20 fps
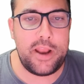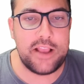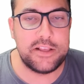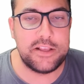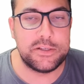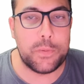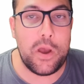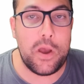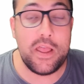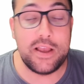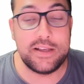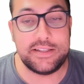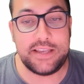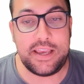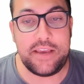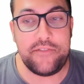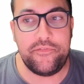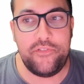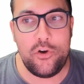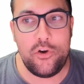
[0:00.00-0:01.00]
as well as a
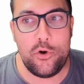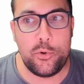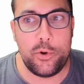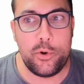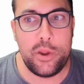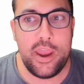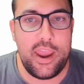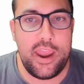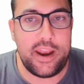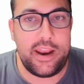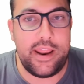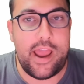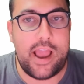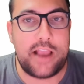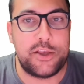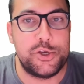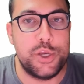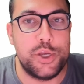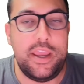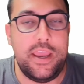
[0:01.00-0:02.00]
phone, and it
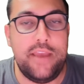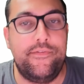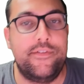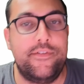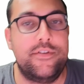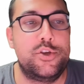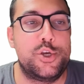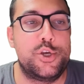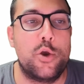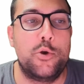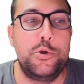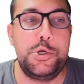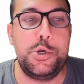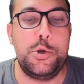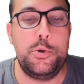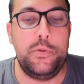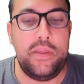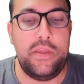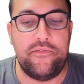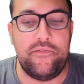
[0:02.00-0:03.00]
actually even shows you
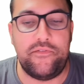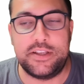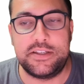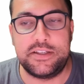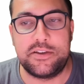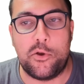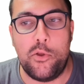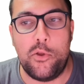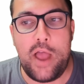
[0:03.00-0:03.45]
the physical